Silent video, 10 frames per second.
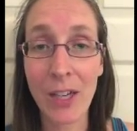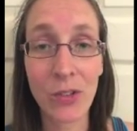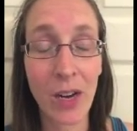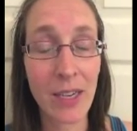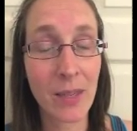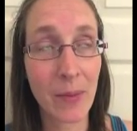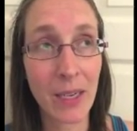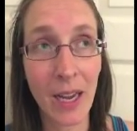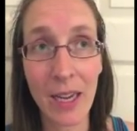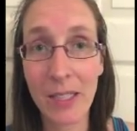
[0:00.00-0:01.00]
I tried to be
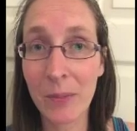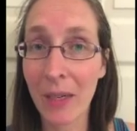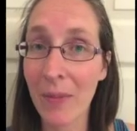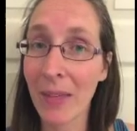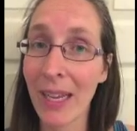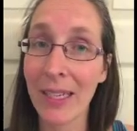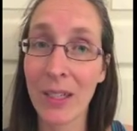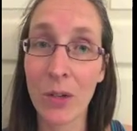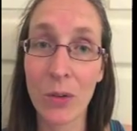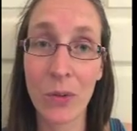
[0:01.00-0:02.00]
nice, but I'm like,
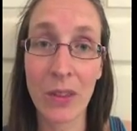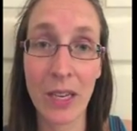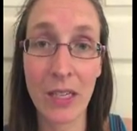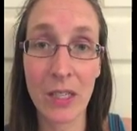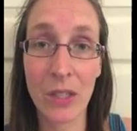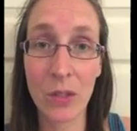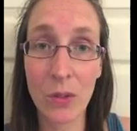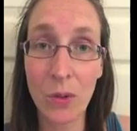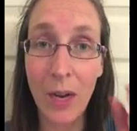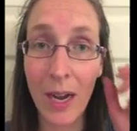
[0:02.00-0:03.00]
no, thank you.